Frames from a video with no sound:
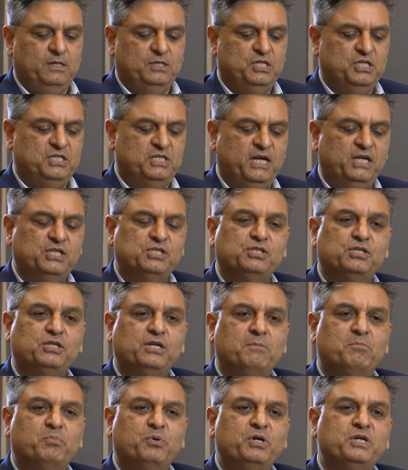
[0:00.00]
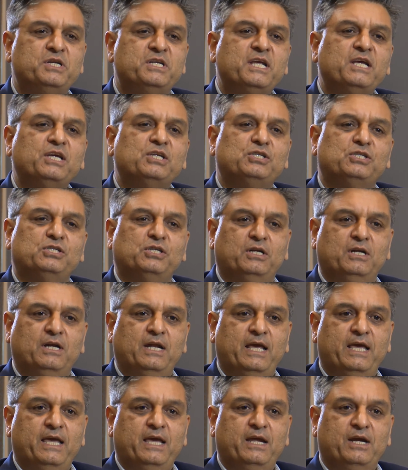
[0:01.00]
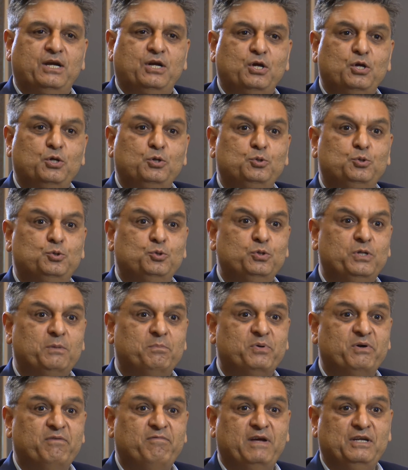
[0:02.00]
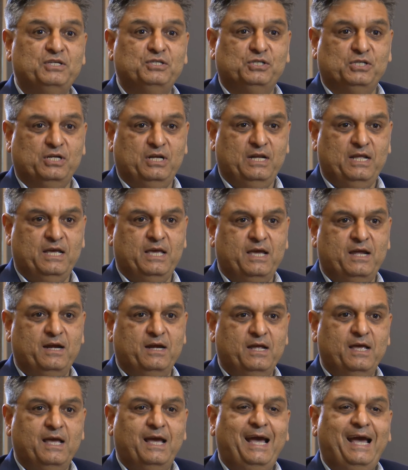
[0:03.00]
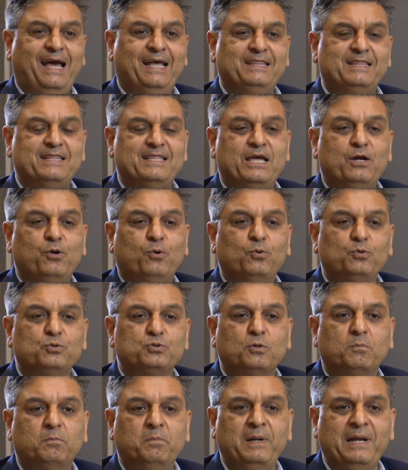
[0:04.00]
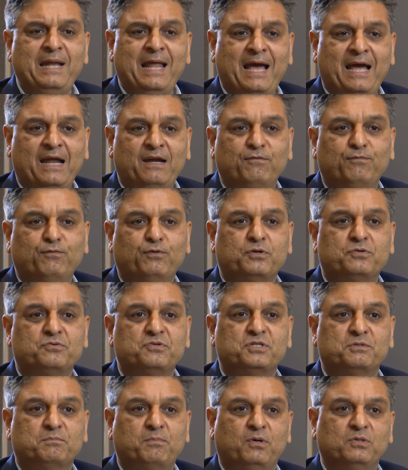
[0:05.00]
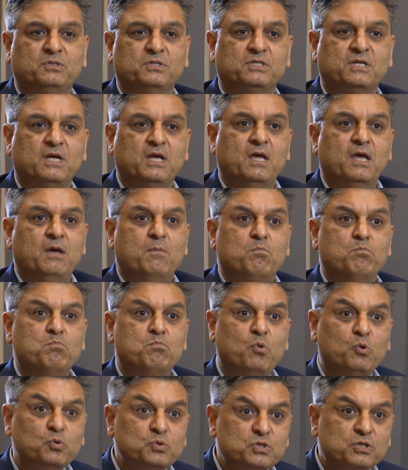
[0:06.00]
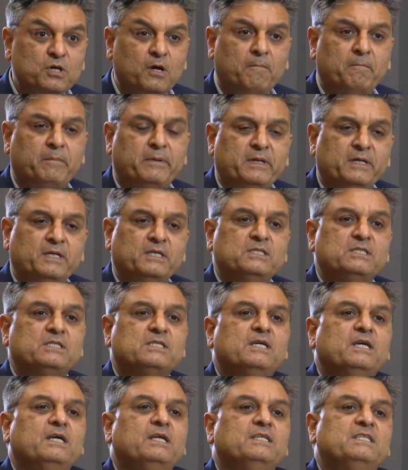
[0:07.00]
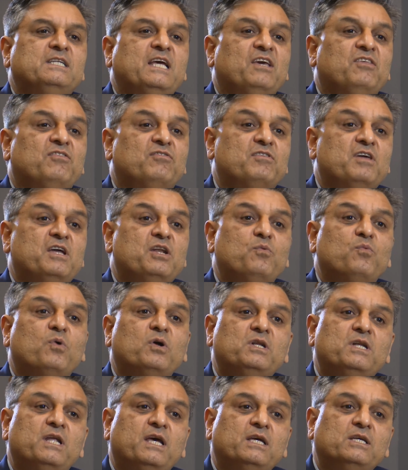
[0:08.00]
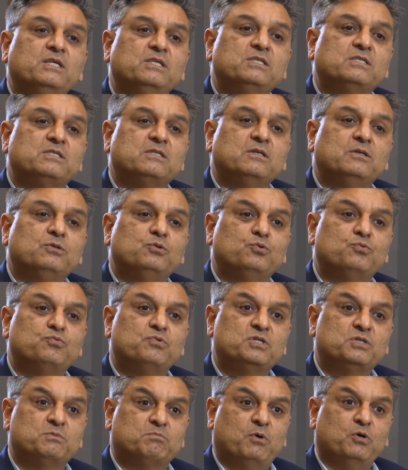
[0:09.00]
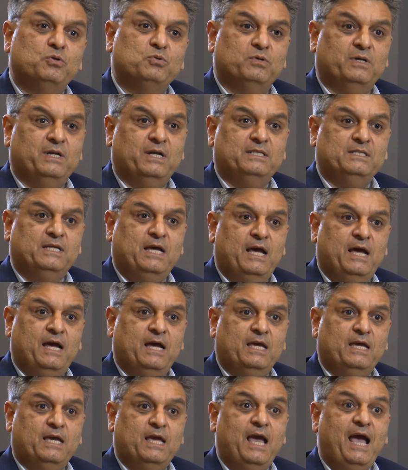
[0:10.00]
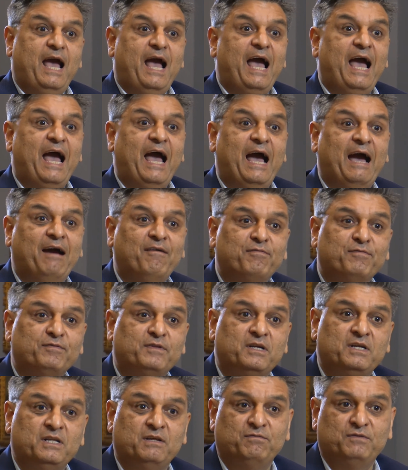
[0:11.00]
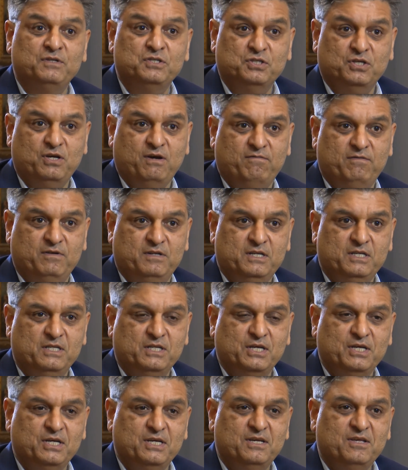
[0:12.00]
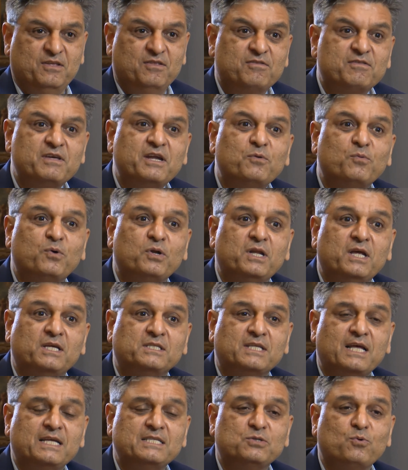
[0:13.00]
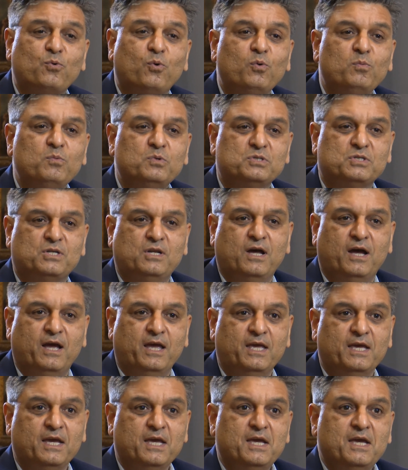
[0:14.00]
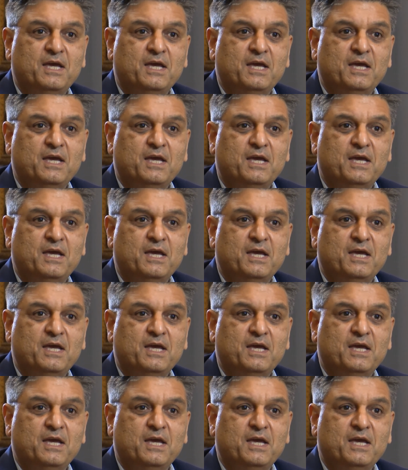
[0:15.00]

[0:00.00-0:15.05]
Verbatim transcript: detection and prediction layer to the prevention layer and then also plan for a response. Most companies take 31 days to respond to an attack after they've discovered it. 31 days. That's almost like